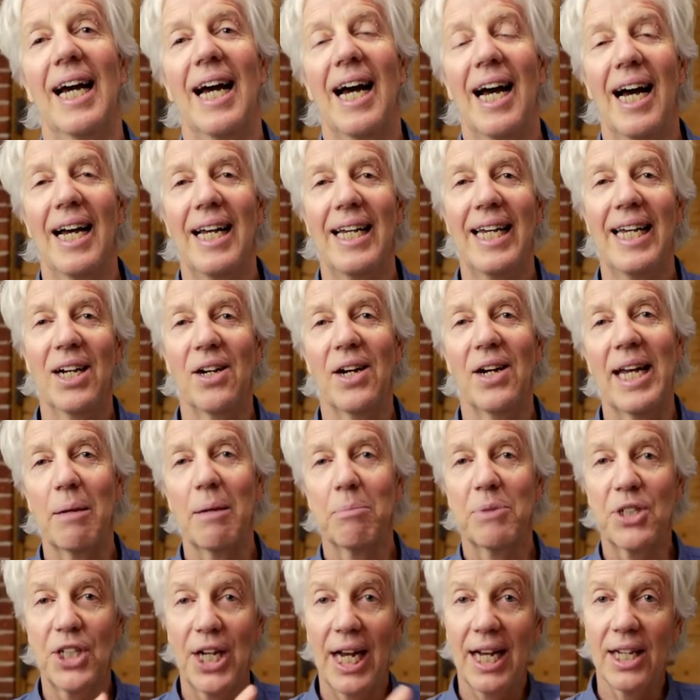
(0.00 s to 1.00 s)
here I am
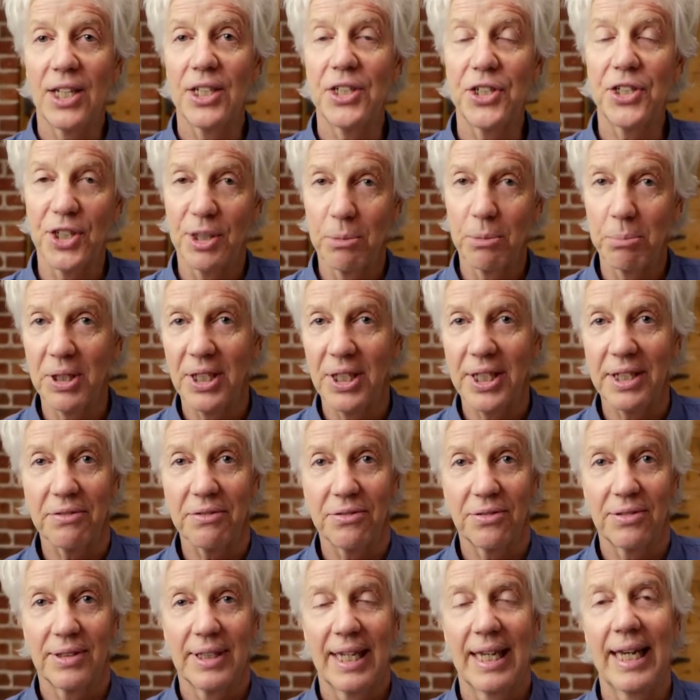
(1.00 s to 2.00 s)
challenging a
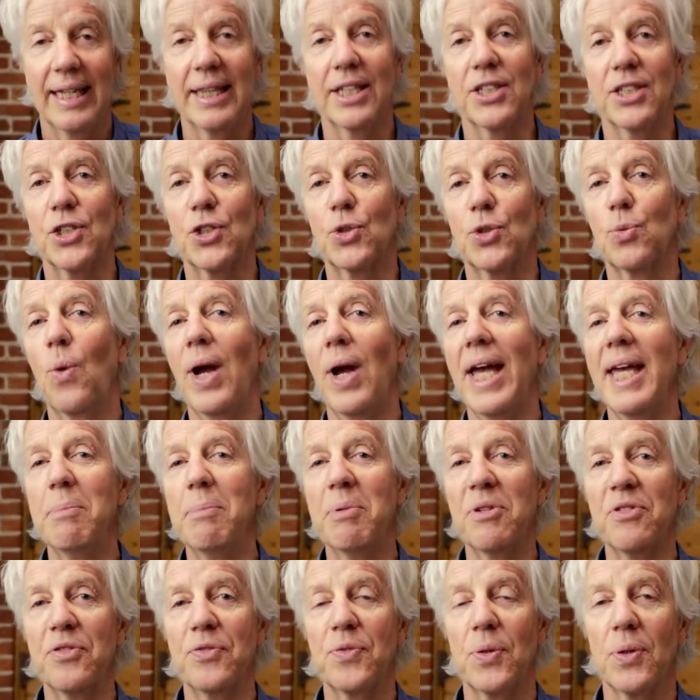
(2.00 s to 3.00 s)
belief. And this is way
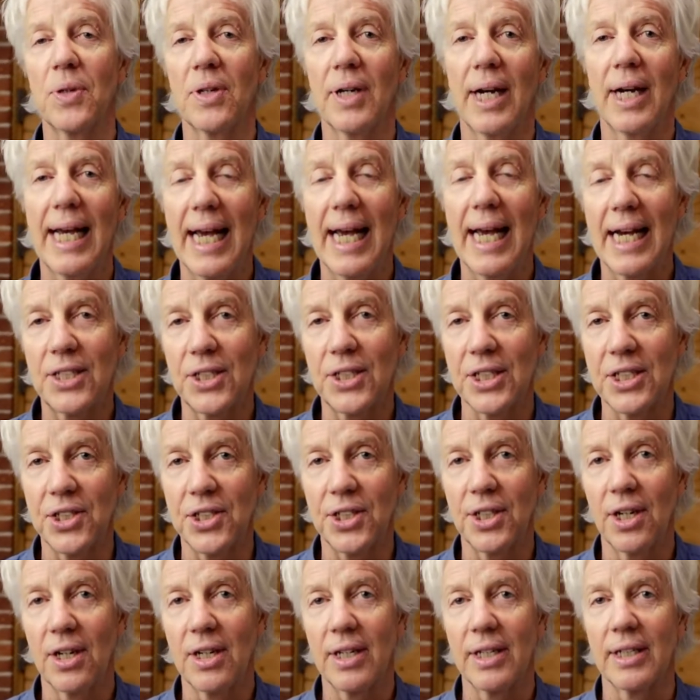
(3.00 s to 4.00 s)
before I actually
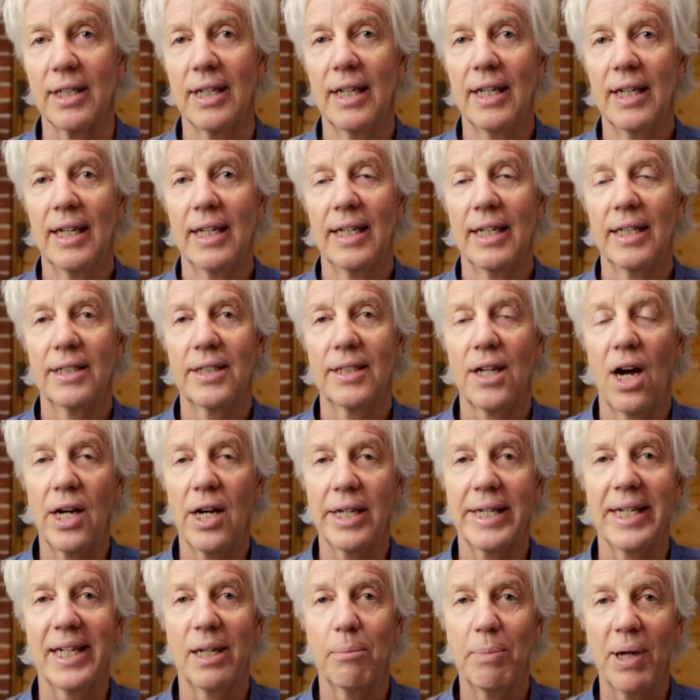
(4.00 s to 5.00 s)
start
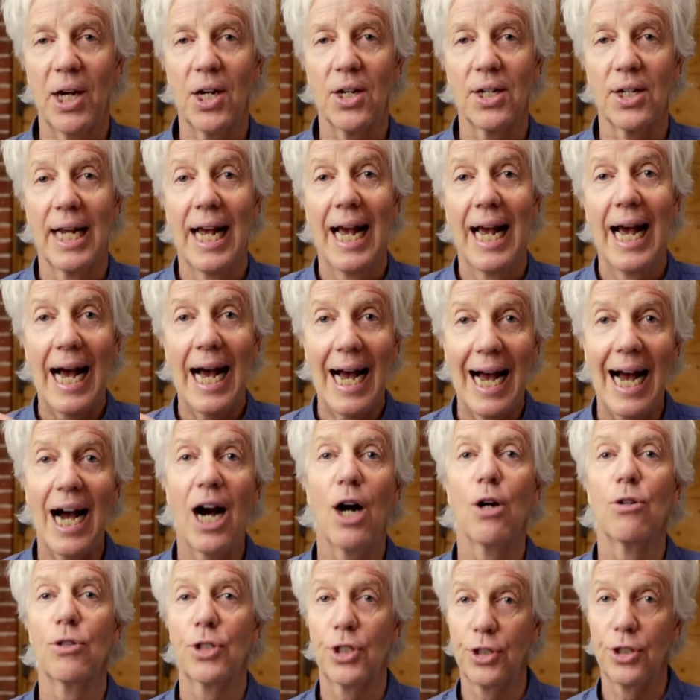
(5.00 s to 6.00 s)
talking about
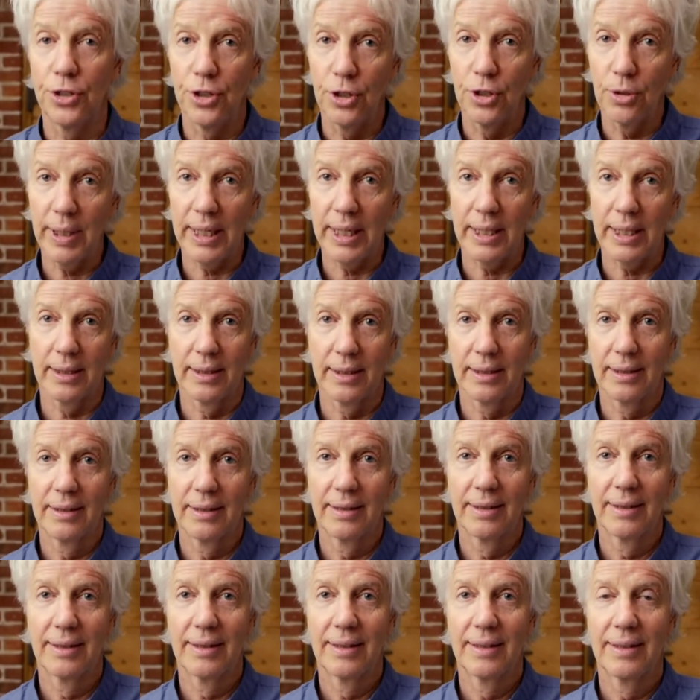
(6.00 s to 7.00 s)
how to do it.
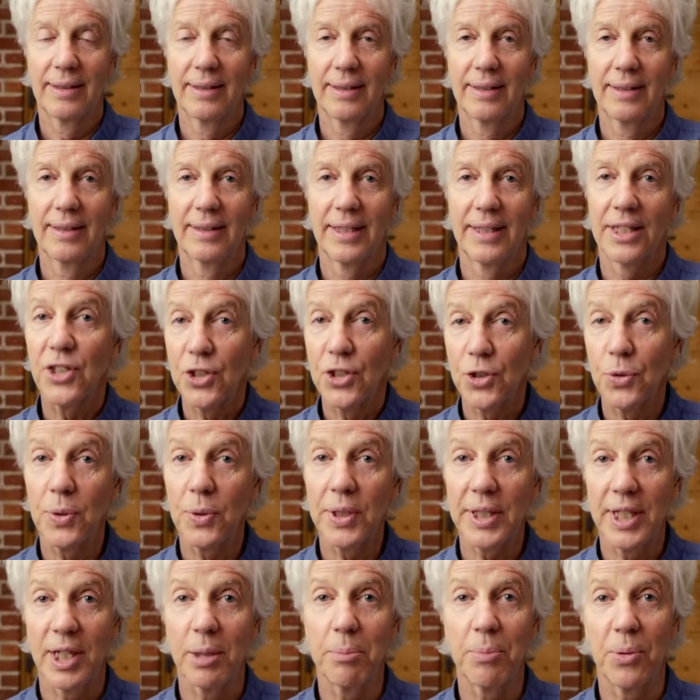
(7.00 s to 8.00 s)
This is
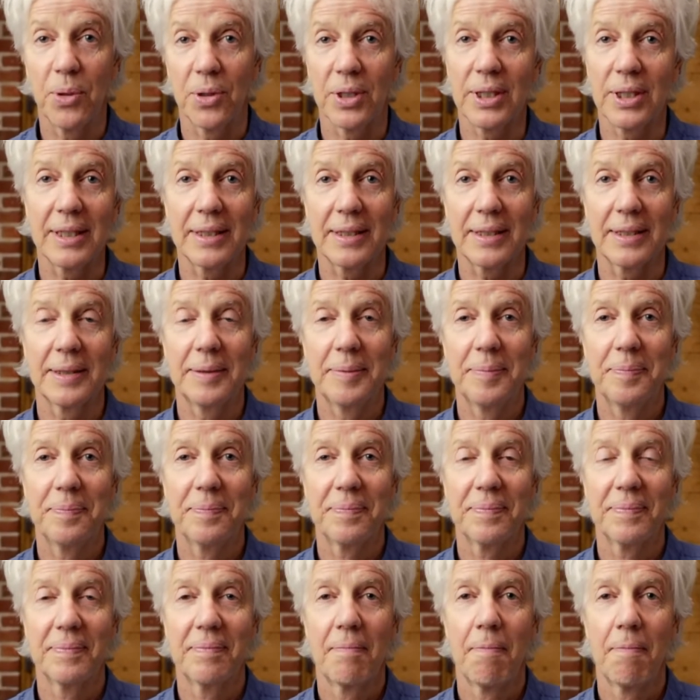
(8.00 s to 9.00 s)
really important.
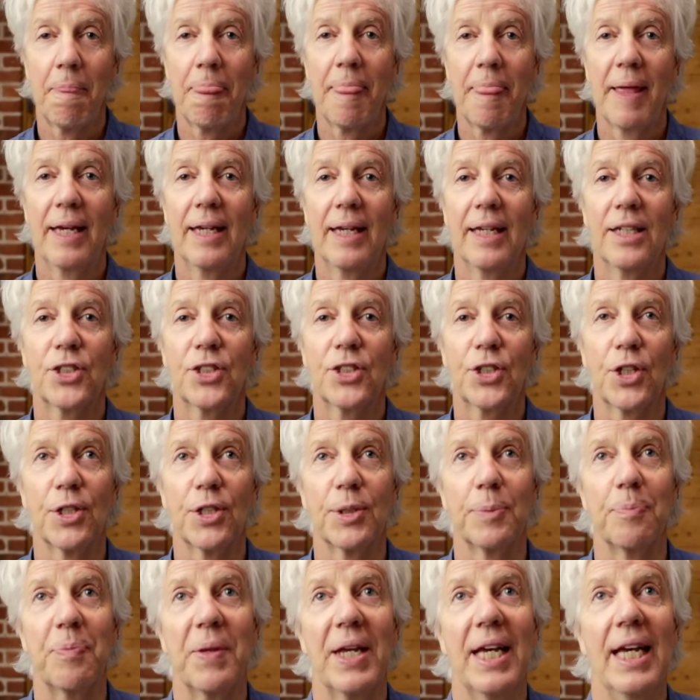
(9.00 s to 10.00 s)
So